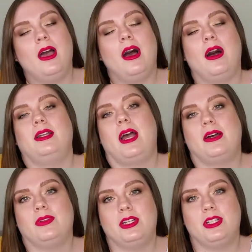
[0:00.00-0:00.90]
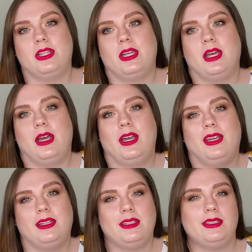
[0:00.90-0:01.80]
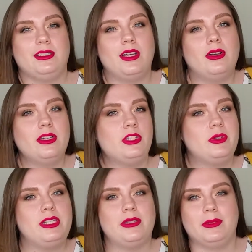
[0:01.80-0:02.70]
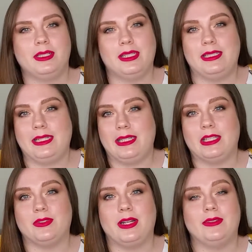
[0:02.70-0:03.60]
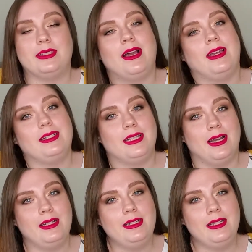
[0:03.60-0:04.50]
On average, the youngest we typically see is around 9, 10.